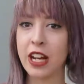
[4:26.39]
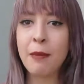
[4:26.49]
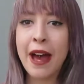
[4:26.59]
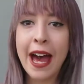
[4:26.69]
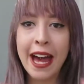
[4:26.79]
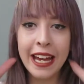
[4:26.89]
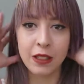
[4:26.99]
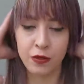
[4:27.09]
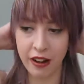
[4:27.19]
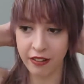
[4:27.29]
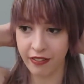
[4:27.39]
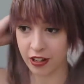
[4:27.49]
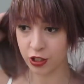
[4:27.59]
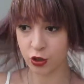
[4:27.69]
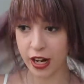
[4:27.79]
Now my hair is very,
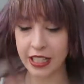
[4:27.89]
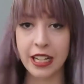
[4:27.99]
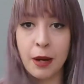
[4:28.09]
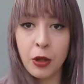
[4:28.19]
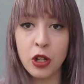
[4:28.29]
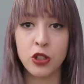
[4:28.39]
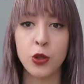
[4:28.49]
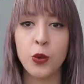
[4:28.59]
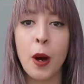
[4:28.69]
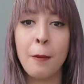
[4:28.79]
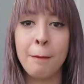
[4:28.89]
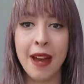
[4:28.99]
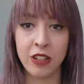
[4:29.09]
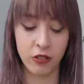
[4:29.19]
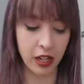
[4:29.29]
very straight and I'm going to
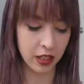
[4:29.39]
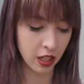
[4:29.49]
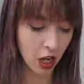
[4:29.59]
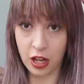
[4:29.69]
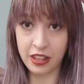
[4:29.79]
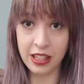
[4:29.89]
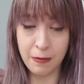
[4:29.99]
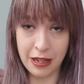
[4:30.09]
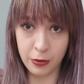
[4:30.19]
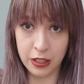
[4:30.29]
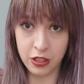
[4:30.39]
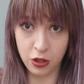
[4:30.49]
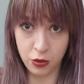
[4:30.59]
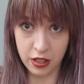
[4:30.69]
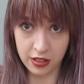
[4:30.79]
measure it. I think the best way to
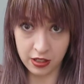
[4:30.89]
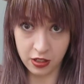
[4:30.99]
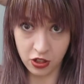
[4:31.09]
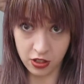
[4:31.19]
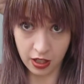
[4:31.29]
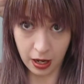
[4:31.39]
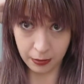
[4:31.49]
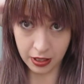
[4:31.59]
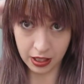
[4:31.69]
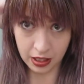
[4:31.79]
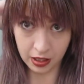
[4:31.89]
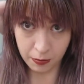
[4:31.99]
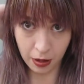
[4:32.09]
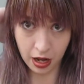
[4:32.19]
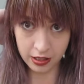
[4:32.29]
do this is just that I'm gonna
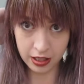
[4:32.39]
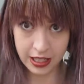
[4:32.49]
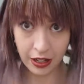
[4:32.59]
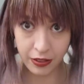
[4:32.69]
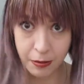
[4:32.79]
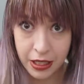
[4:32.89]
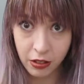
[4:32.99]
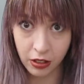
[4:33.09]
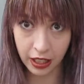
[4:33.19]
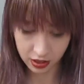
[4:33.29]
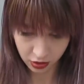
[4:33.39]
part it down the middle like